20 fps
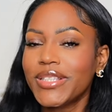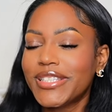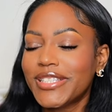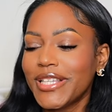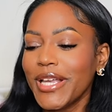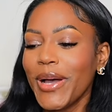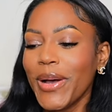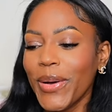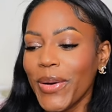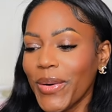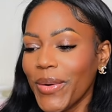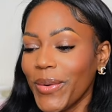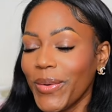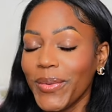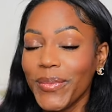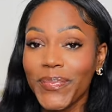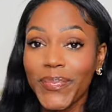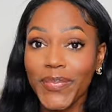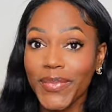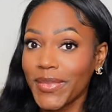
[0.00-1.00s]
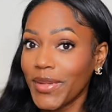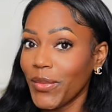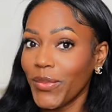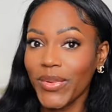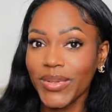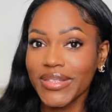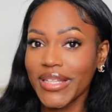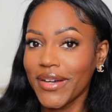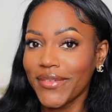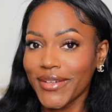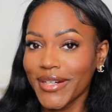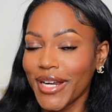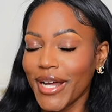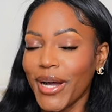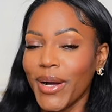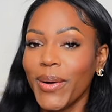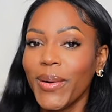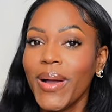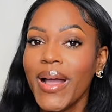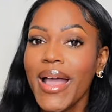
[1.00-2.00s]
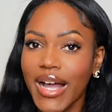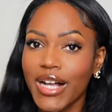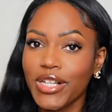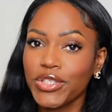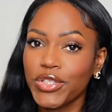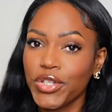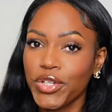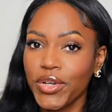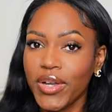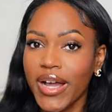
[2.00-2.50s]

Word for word: so we'll never know. I'll show you